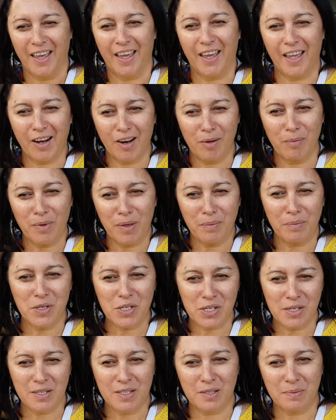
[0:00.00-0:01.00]
And I'm
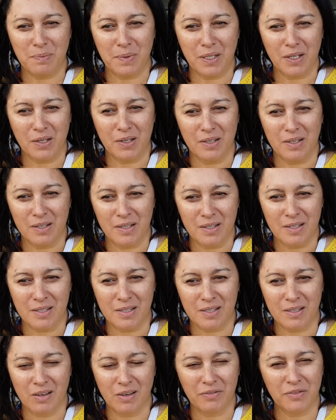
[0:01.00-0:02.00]
ambitious
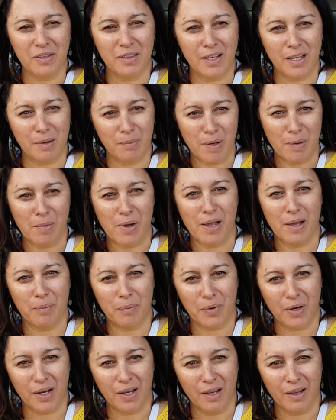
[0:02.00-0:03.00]
because I've been thinking about my
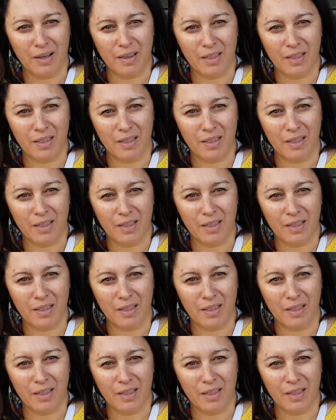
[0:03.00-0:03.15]
upbringing.